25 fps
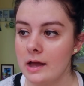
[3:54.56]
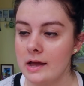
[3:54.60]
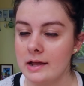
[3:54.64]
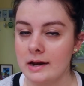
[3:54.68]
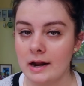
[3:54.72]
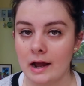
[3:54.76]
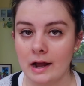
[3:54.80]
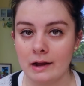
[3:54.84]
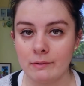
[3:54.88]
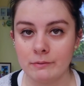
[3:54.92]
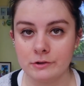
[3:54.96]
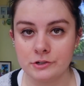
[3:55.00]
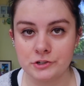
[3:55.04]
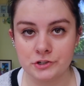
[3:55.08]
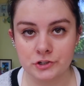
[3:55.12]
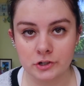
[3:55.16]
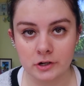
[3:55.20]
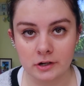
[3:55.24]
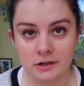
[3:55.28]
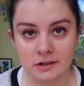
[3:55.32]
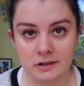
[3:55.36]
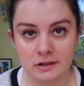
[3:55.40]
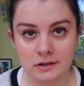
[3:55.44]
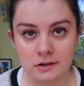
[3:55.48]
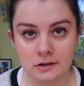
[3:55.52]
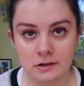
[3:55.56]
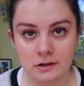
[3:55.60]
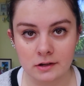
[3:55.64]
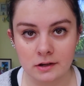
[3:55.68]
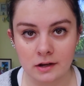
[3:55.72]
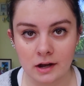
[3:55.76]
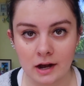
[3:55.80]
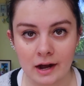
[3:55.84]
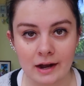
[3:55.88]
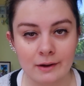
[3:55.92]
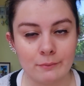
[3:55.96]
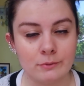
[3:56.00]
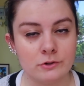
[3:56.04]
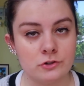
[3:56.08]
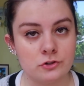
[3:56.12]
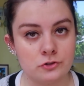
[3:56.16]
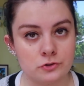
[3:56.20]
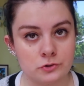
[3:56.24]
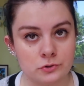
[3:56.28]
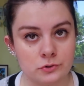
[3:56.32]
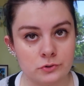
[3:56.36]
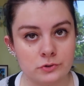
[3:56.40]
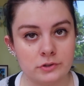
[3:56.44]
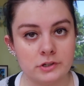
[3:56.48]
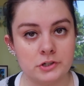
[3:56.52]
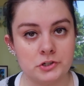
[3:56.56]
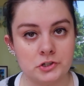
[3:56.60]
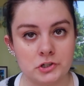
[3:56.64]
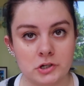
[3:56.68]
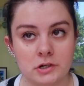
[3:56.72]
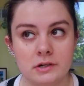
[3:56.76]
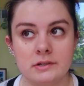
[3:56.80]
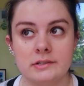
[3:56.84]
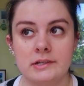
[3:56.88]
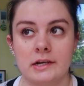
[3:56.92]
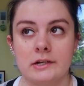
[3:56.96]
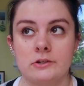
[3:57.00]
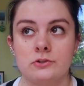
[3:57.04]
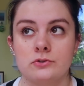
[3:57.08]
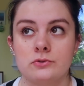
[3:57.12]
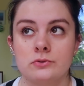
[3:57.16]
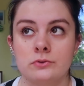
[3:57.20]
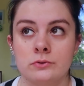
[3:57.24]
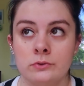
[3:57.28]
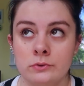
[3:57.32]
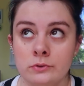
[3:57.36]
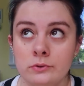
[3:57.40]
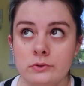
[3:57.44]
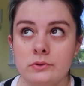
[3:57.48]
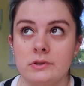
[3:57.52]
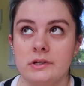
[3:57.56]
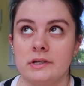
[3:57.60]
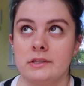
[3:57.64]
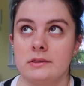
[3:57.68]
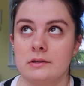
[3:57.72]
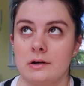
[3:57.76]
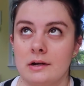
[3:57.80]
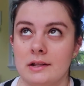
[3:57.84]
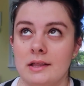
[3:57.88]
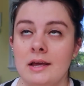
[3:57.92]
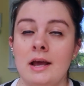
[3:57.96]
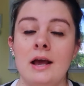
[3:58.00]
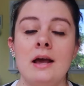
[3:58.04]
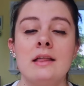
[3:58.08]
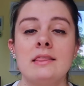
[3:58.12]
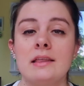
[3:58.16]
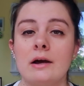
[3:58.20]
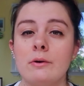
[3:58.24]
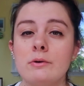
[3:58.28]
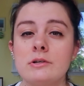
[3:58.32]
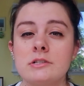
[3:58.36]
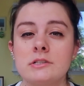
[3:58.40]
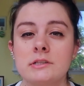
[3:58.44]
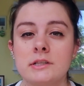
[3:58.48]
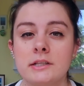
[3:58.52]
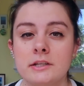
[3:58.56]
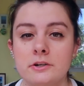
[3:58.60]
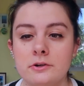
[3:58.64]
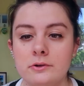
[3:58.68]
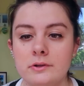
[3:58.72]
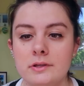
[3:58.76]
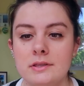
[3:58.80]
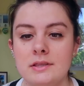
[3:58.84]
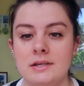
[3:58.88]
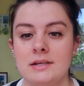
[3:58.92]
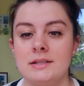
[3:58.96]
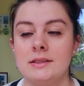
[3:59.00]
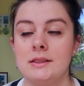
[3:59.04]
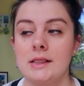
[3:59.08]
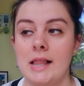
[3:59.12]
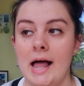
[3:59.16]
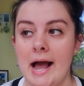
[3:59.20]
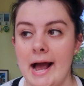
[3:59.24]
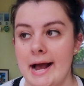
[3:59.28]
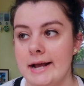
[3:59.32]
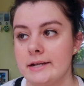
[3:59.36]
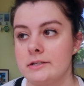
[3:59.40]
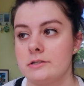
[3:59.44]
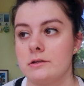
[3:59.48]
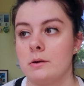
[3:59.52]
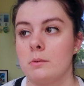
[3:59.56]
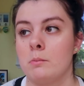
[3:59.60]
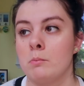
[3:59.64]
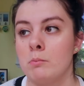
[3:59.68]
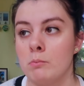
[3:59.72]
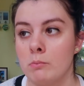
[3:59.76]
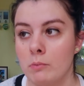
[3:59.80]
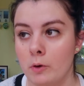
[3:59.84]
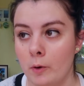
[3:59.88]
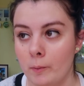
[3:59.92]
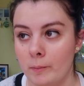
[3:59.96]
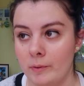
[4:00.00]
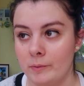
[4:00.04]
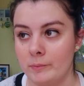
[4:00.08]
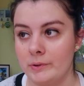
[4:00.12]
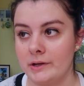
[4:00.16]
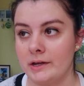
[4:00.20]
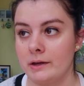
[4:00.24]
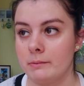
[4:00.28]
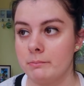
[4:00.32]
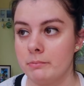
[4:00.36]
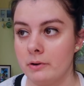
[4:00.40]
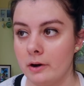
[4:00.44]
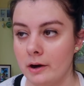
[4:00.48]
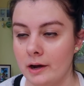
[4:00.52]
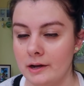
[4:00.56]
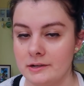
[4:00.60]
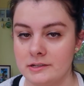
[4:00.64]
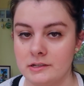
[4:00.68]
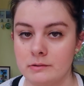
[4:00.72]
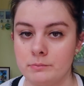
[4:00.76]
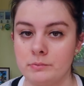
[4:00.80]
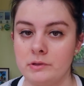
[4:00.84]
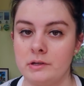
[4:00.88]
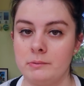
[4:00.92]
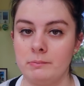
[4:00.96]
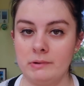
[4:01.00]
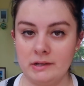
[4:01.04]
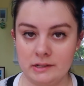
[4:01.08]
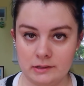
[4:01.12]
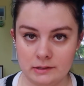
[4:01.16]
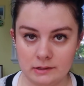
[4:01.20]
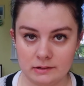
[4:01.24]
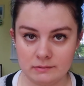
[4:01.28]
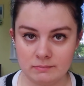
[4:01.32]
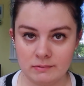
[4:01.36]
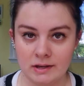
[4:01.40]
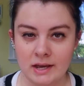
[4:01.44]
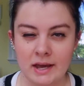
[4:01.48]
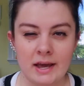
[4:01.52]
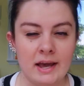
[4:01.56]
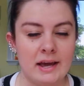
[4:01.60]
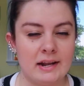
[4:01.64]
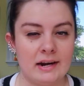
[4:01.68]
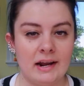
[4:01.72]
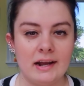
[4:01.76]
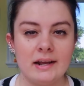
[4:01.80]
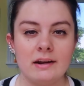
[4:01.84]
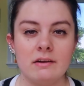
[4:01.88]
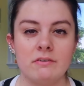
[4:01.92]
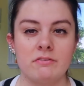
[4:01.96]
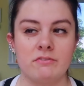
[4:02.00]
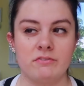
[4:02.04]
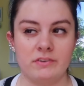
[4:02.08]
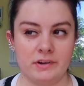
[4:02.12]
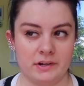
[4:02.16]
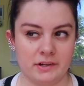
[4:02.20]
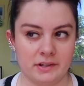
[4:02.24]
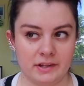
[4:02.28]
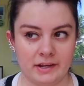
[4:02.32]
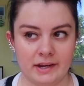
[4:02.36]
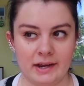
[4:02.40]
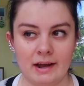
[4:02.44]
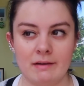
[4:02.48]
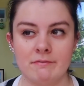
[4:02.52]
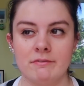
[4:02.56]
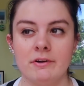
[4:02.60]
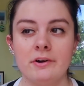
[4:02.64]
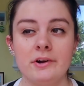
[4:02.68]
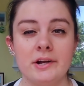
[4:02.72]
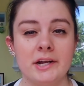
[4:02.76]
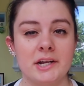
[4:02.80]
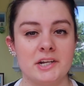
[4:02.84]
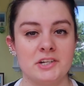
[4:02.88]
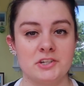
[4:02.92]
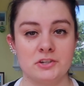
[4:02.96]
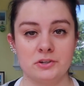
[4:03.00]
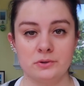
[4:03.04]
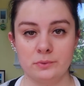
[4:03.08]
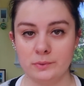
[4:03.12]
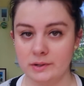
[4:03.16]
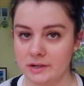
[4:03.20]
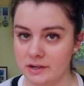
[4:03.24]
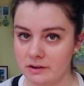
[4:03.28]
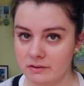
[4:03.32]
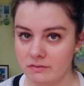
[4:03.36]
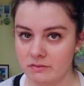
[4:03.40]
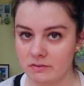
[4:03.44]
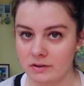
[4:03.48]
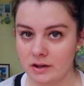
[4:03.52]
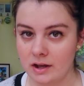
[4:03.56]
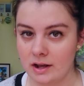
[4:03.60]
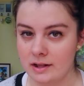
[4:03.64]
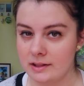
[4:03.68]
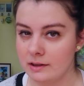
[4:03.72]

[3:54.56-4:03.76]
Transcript: And I was shook. I was truly shook because I truly thought that was literally the last moment we could possibly meet them. And I had a feeling, I'm very intuitive,